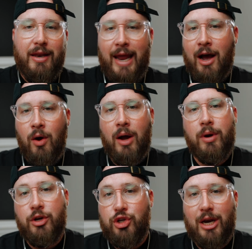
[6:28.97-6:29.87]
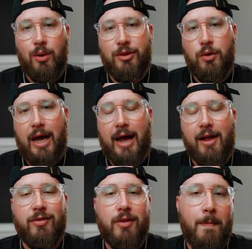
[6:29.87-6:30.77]
Now I want to share with you
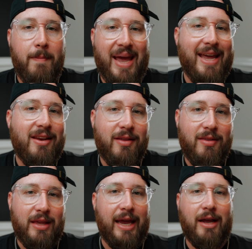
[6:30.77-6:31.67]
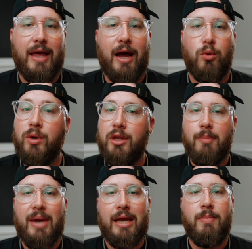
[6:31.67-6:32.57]
guys the main thing that
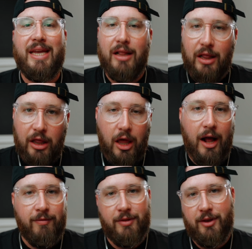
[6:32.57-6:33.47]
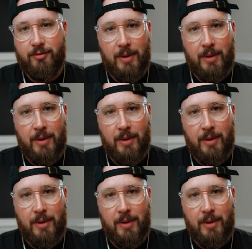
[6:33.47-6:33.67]
really made me love this